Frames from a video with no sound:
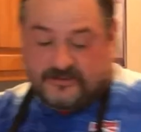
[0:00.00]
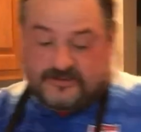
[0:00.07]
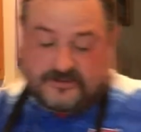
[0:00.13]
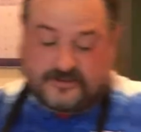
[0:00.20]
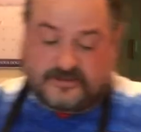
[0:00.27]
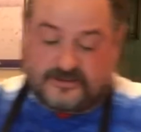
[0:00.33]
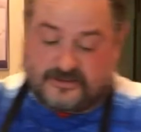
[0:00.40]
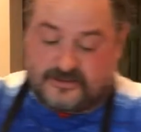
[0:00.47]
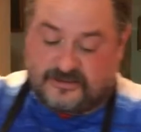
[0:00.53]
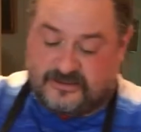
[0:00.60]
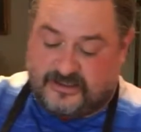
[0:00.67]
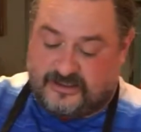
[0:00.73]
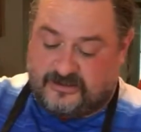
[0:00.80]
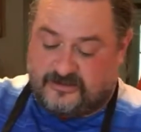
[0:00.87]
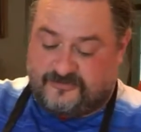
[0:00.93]
another
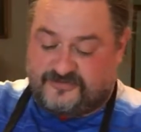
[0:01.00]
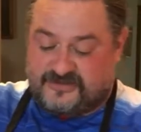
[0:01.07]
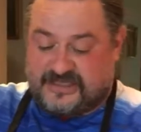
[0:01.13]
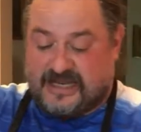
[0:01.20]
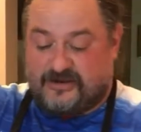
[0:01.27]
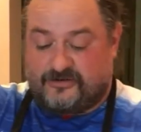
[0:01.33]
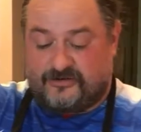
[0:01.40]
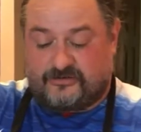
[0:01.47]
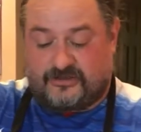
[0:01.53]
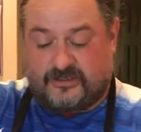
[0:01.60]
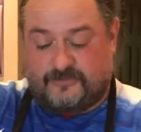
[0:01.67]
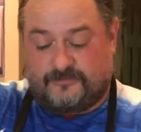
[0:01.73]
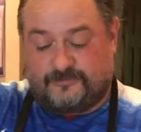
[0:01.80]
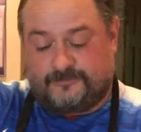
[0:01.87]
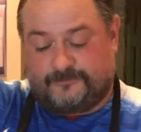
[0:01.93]
container of sour
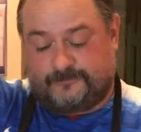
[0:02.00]
cream.